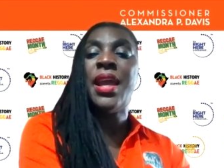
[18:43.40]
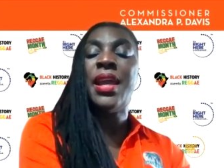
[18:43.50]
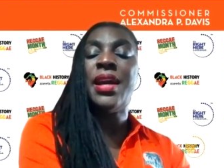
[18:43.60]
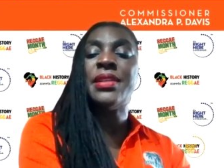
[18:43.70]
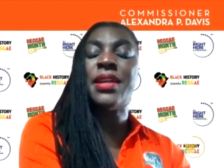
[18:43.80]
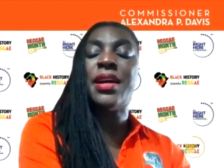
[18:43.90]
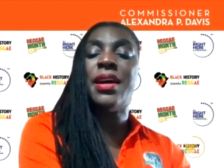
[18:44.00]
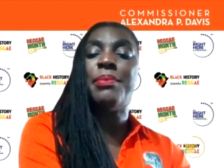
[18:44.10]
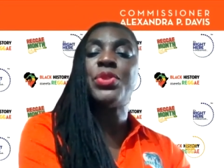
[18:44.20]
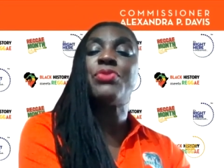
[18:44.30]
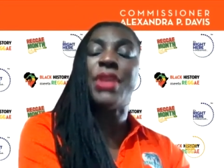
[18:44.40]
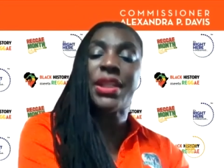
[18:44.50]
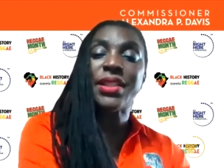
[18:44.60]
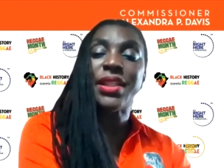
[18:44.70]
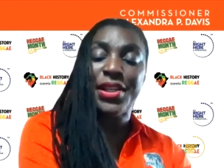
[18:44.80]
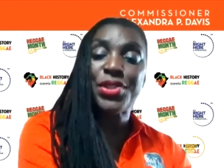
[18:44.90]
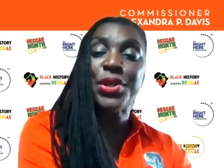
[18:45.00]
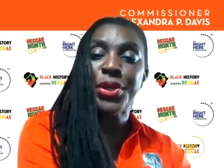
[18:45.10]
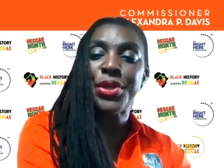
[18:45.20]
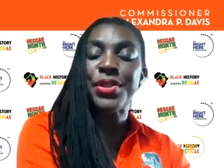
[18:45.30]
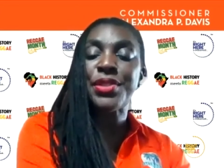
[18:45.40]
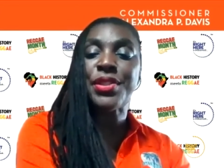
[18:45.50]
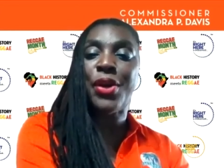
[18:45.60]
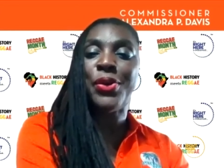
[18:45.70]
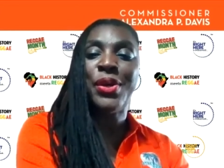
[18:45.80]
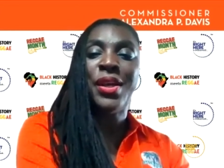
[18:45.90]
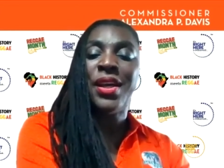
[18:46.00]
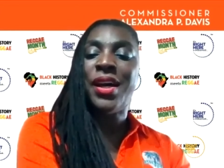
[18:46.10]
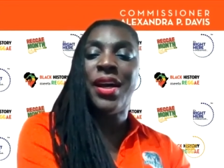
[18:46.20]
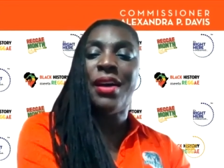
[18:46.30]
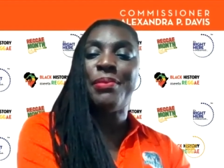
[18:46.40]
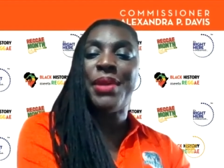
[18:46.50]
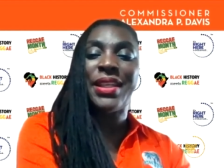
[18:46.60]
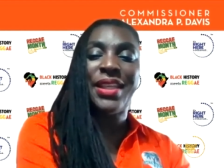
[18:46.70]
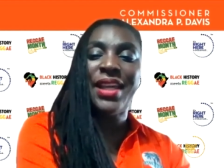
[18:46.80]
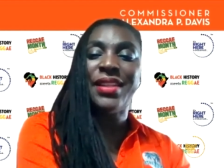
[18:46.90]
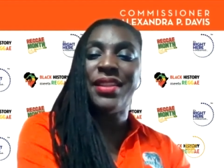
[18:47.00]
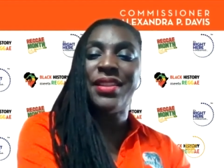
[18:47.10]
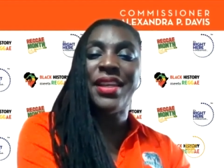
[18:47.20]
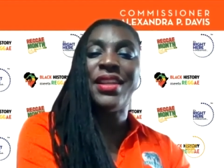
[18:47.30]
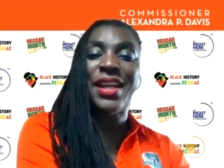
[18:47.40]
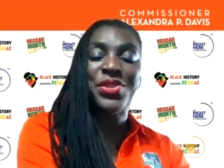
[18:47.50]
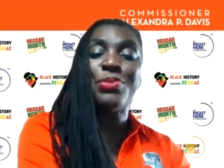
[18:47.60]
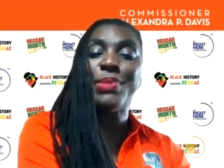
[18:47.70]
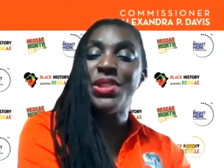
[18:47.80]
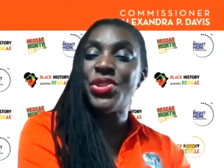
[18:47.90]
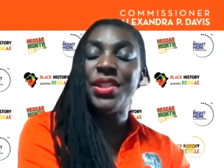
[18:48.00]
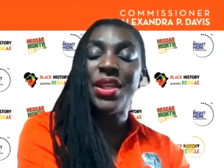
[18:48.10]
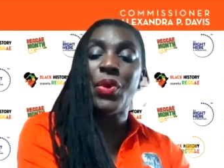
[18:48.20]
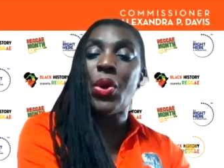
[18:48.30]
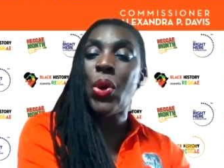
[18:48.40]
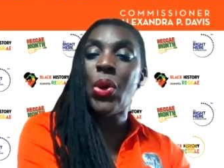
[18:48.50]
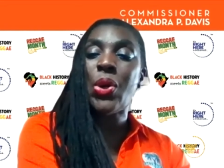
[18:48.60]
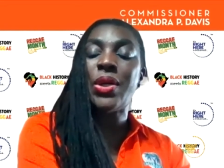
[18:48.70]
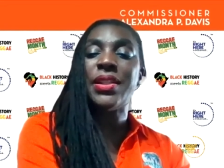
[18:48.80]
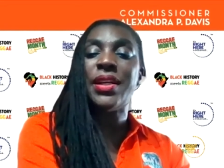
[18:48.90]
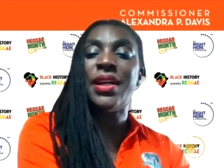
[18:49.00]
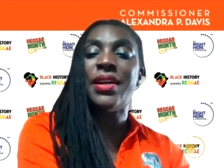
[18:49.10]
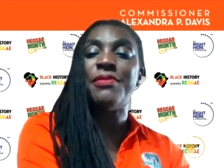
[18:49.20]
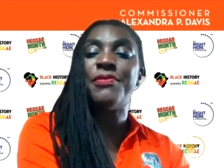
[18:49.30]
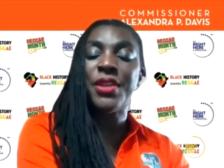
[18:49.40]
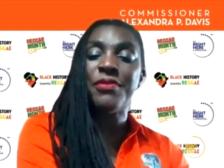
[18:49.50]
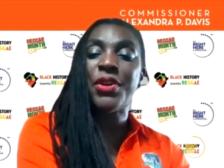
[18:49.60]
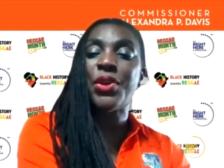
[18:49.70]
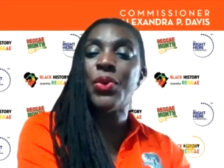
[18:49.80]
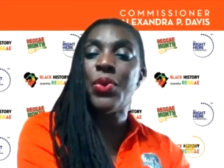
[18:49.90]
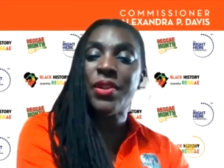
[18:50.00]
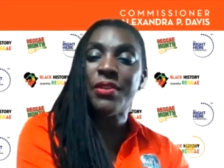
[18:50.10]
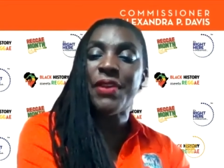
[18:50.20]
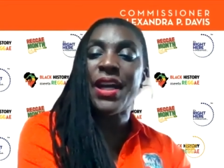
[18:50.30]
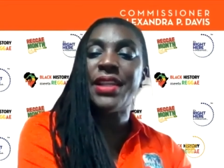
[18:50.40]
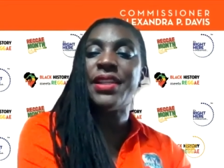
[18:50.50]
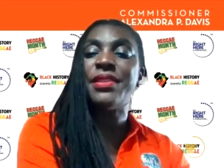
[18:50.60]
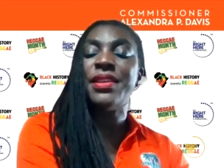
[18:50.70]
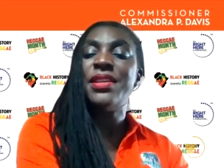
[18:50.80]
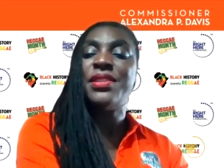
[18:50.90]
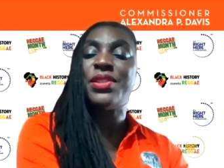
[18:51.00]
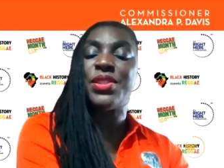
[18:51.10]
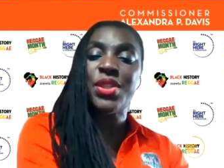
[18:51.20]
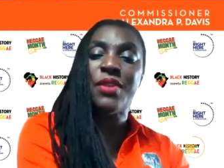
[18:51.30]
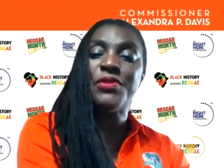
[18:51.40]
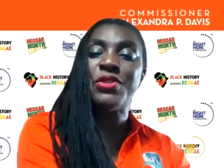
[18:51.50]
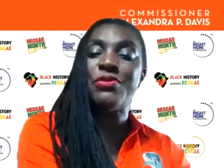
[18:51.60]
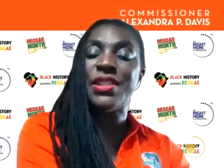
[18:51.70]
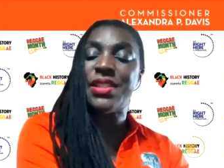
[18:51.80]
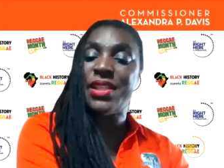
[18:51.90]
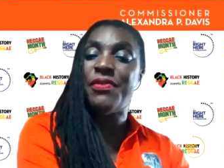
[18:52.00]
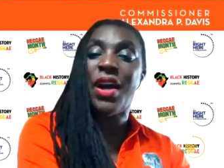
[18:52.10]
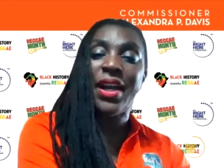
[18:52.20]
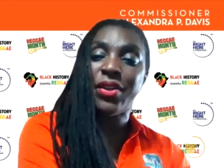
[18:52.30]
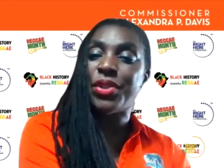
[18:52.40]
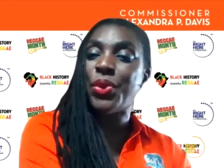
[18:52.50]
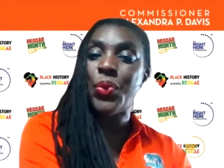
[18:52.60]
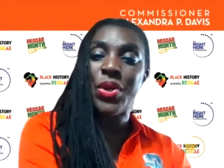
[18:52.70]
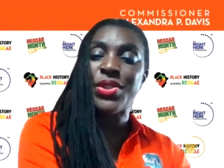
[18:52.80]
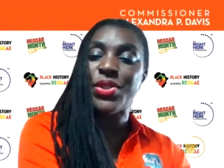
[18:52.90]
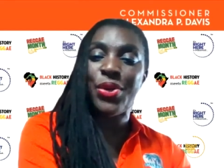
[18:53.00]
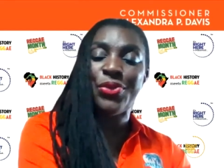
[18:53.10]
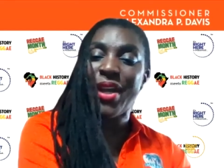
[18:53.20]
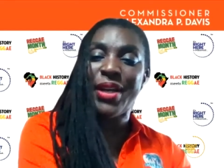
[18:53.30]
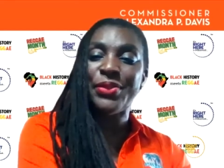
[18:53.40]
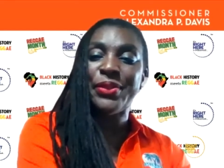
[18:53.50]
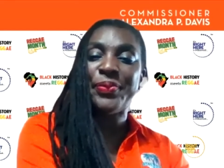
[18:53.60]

and to recognize her. So again, they, as you mentioned, they were all very, very qualified and deserve to receive Icon Awards all around.